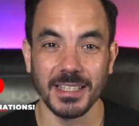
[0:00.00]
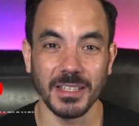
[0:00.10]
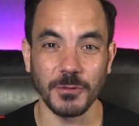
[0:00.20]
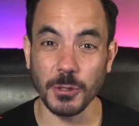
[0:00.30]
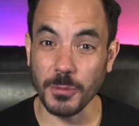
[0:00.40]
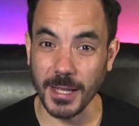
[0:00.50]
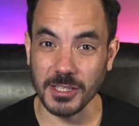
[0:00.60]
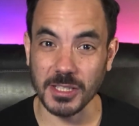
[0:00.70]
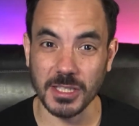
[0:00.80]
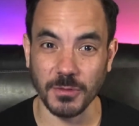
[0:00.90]
If Google
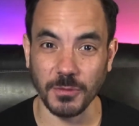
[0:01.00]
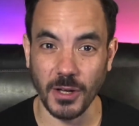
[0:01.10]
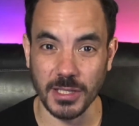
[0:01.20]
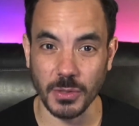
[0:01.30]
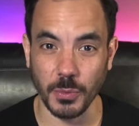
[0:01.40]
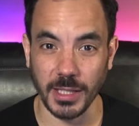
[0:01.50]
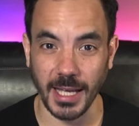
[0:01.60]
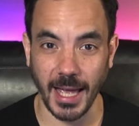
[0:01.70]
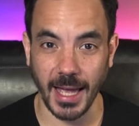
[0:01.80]
manages to find a winning